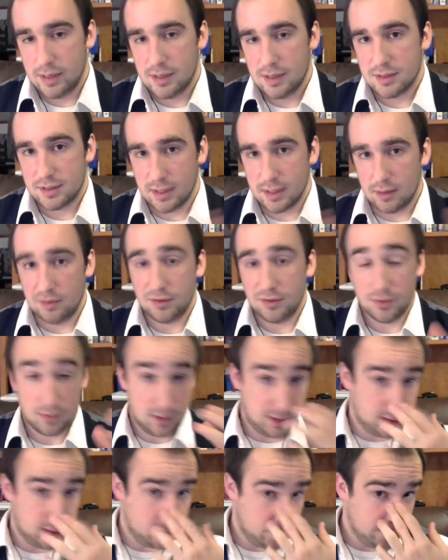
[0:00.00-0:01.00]
Stealth
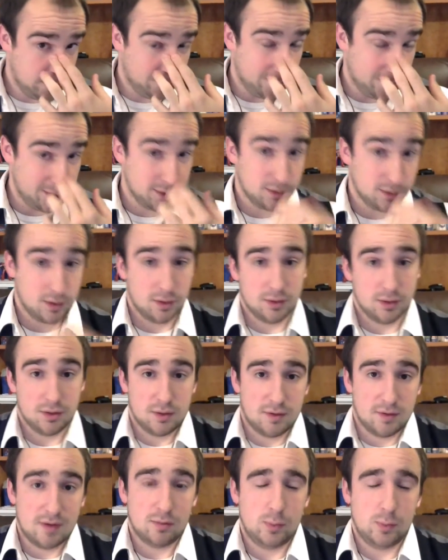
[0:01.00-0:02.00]
increases her
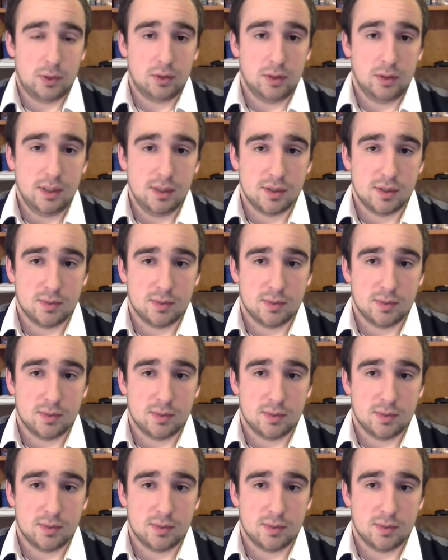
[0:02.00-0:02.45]
survivability